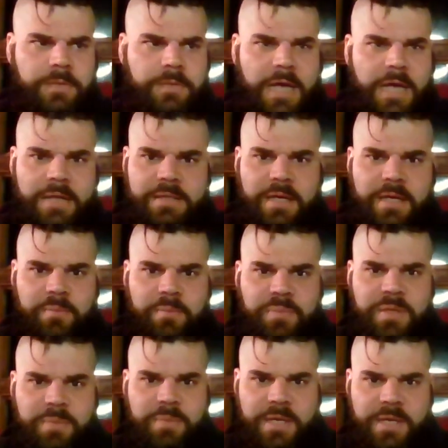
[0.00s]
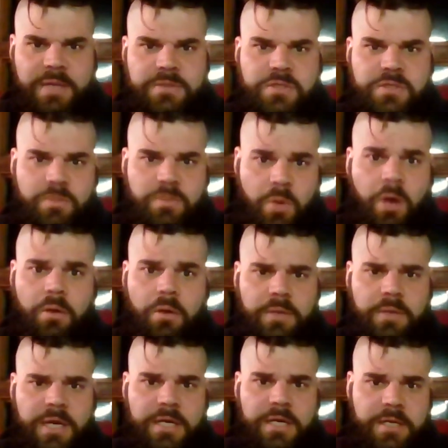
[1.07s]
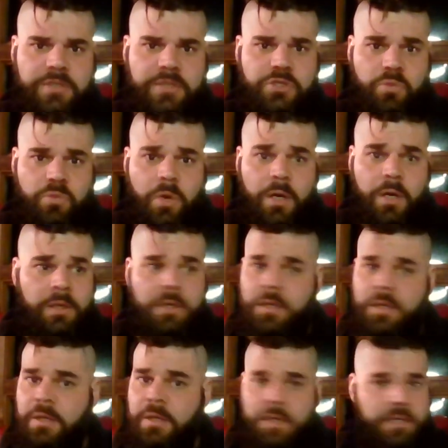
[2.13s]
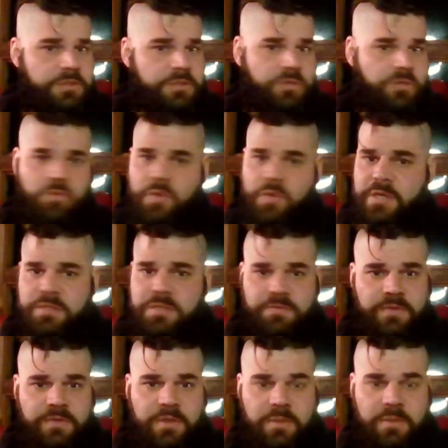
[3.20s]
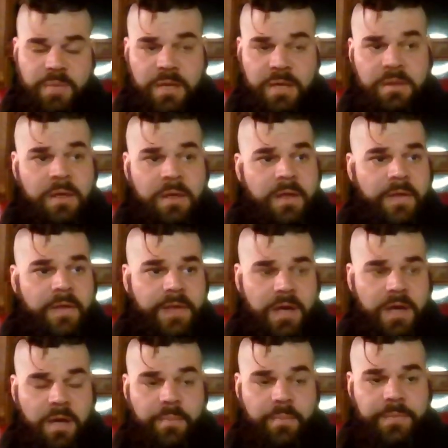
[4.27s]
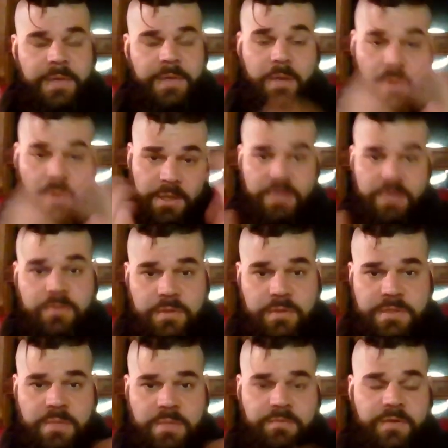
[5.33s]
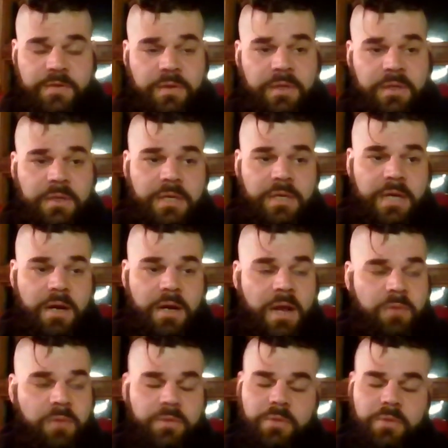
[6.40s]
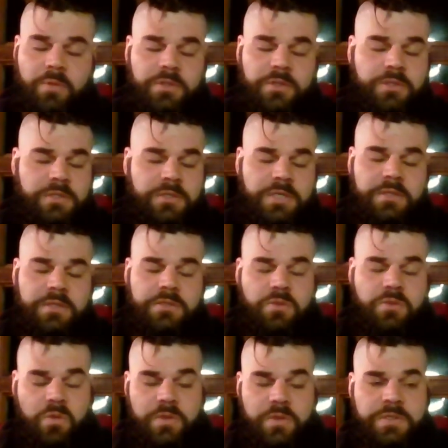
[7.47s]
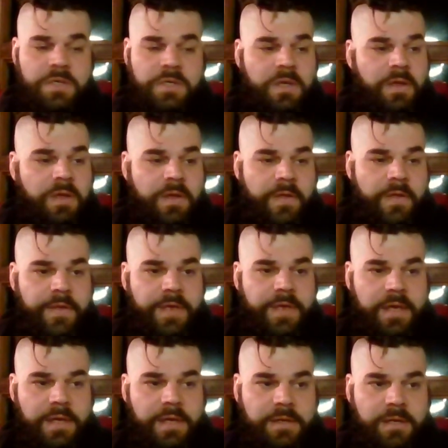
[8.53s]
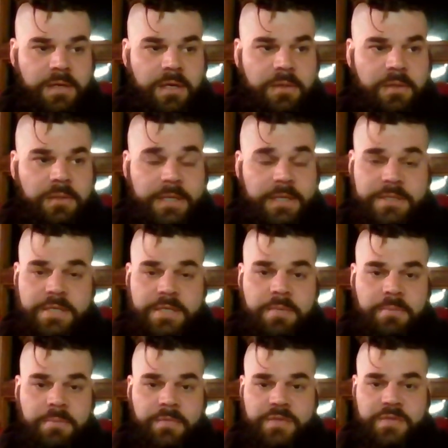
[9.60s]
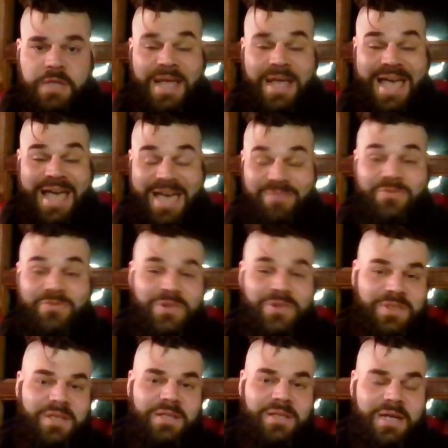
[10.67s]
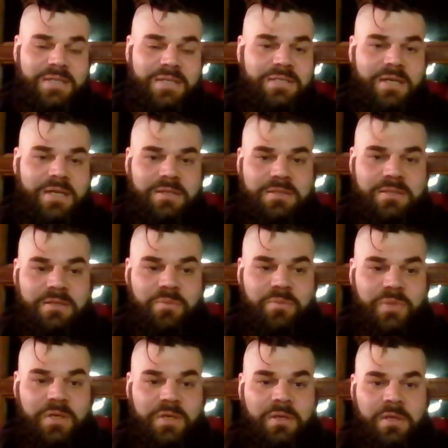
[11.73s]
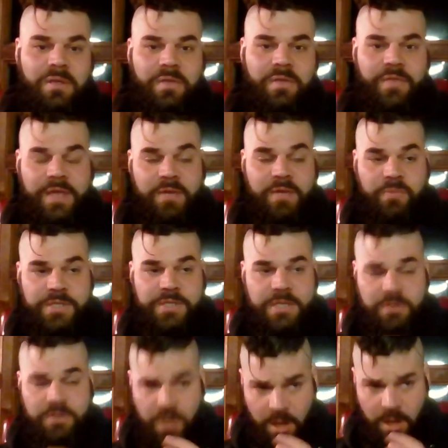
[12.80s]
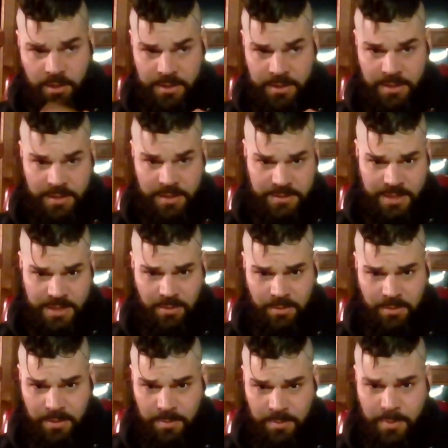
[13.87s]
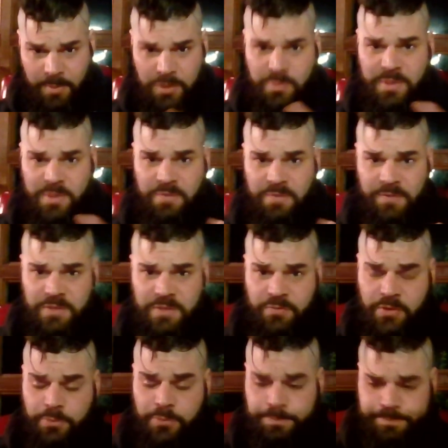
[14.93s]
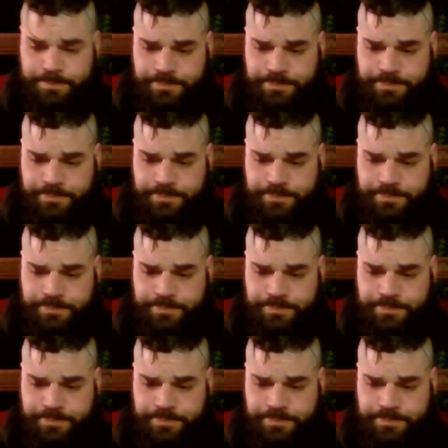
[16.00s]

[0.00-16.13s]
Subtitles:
goddamn PBNs tomorrow in any niche you want. It's a crazy feeling, man. And I want to you the same feeling, and I really want you to take this course. And like I said, if it's not everything that I say it's going to be, then reach out to Holly and tell her to punch me in the face for you.